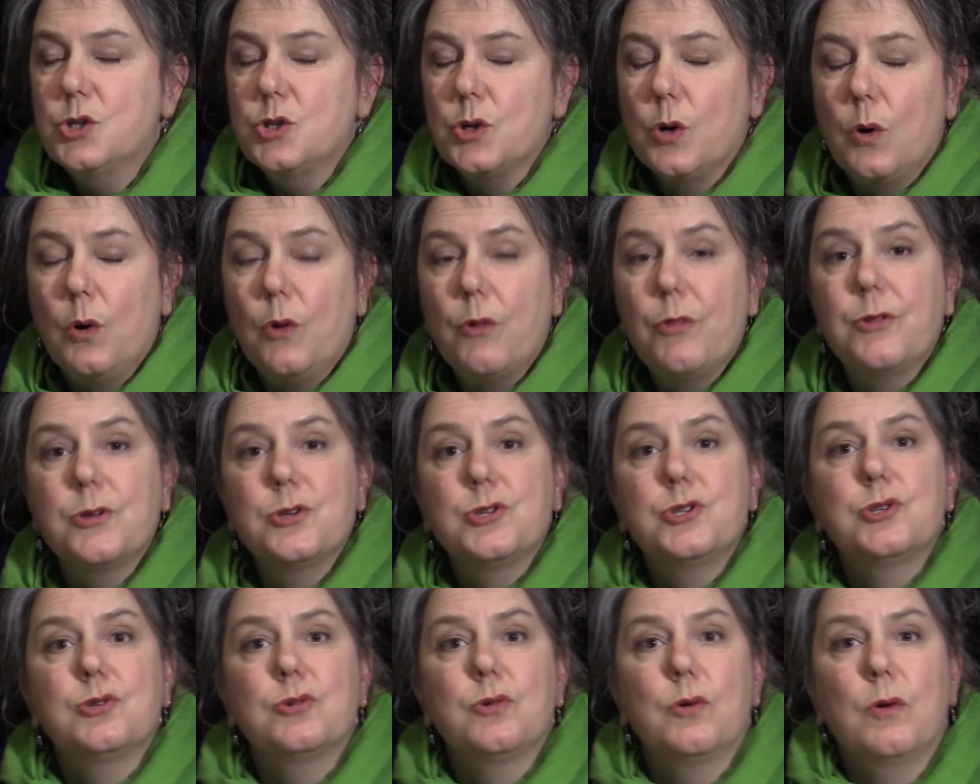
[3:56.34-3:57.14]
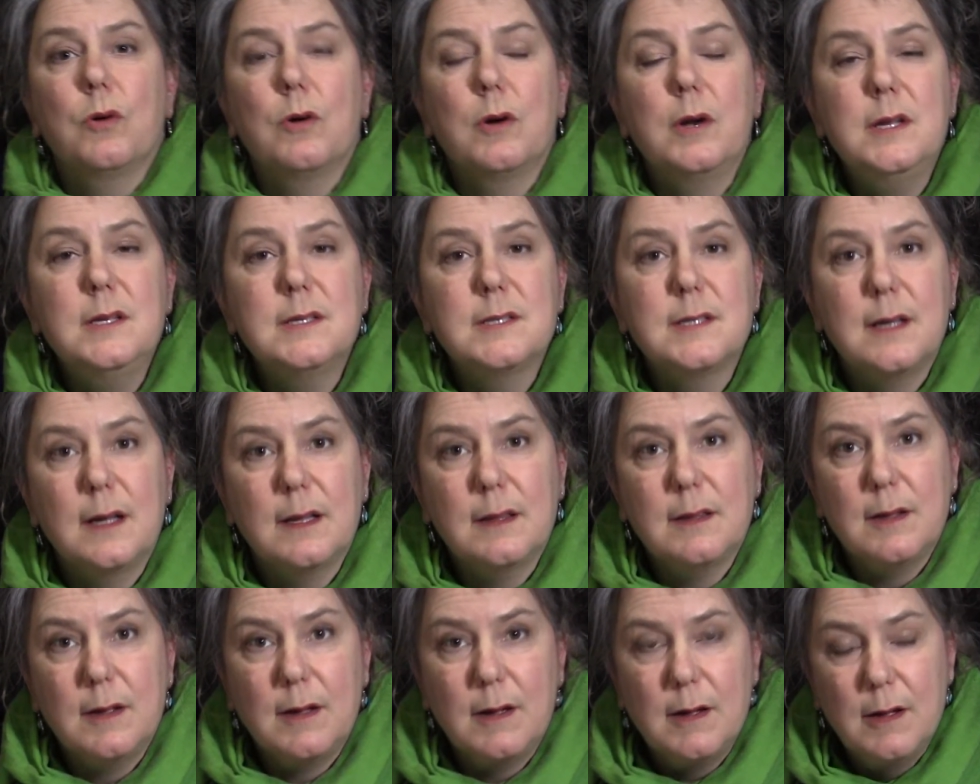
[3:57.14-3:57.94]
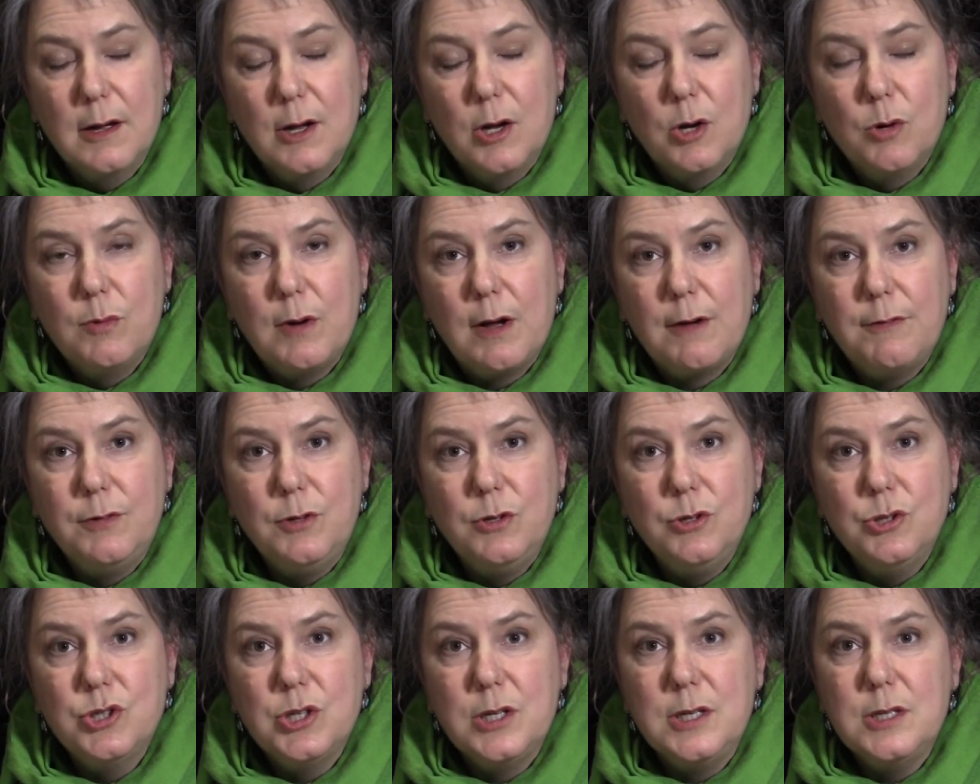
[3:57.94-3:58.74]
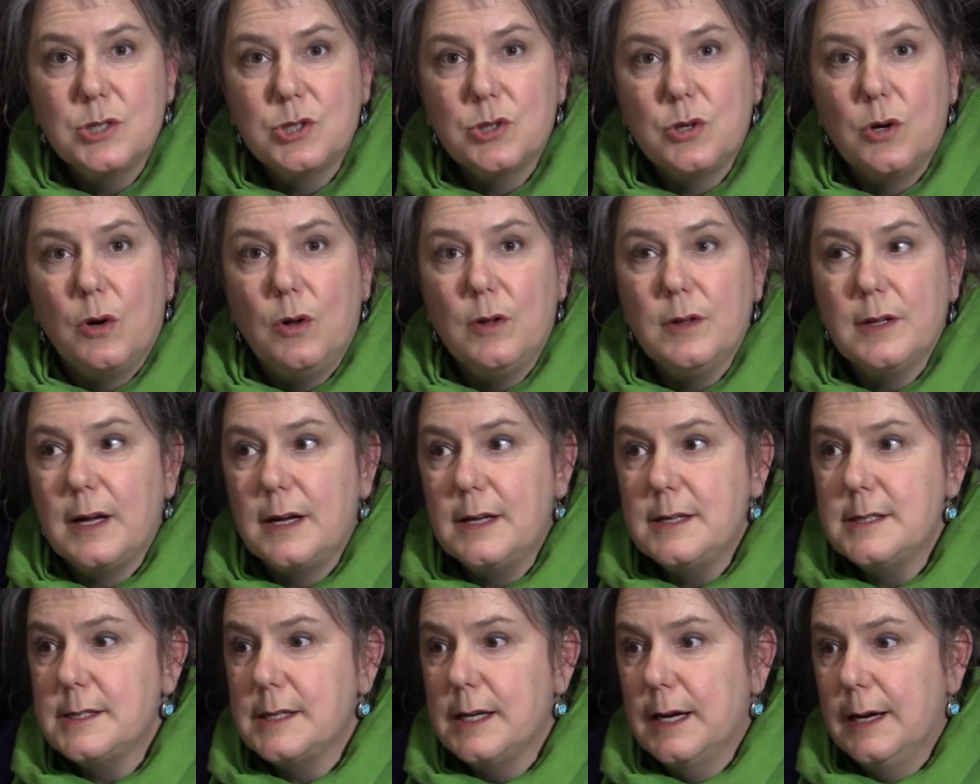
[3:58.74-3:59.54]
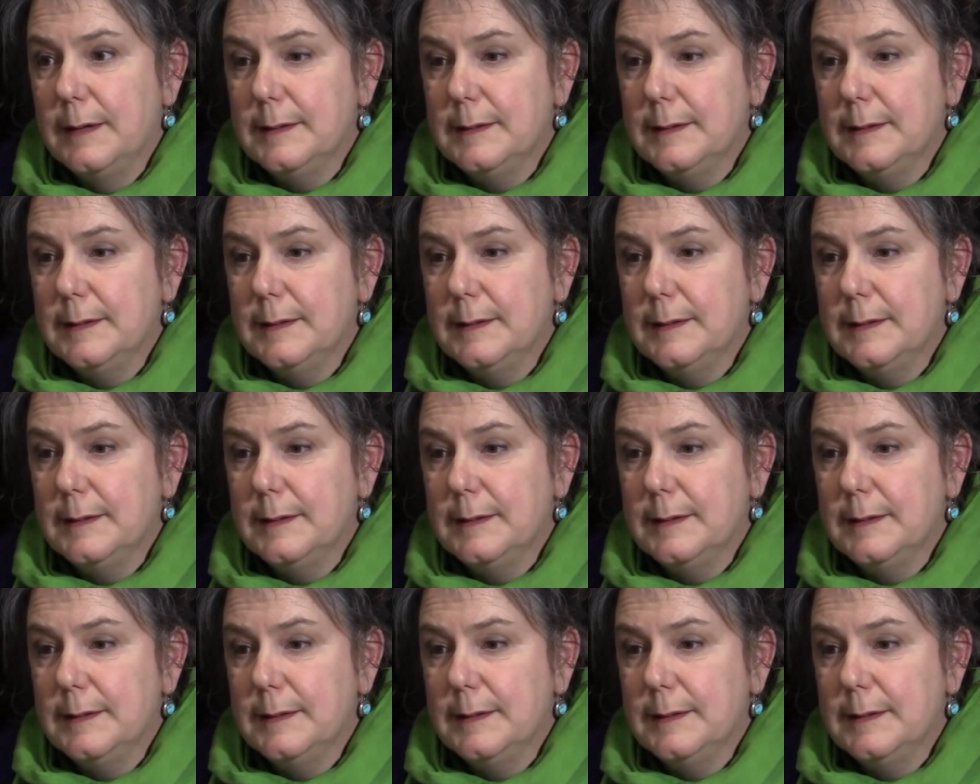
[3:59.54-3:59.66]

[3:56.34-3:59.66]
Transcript: told, the stories that the refugees told us.